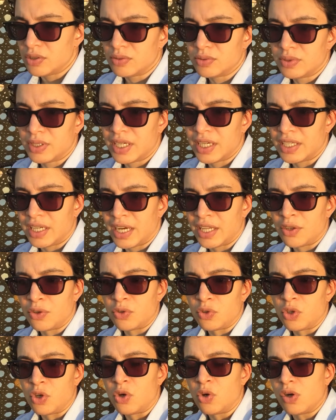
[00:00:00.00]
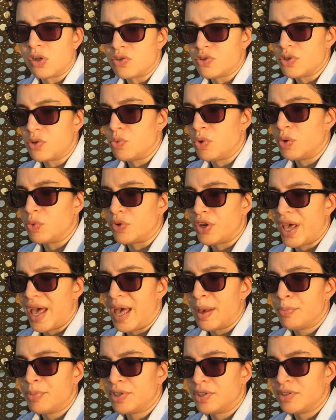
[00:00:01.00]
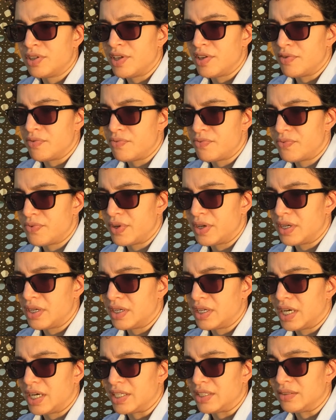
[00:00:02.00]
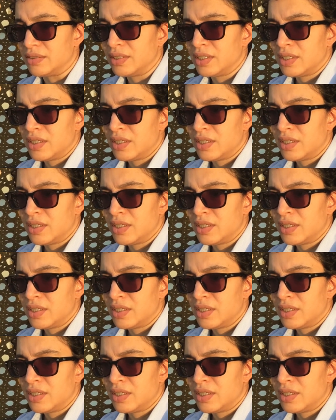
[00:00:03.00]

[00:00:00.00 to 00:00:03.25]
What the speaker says: I don't know also what would happen if I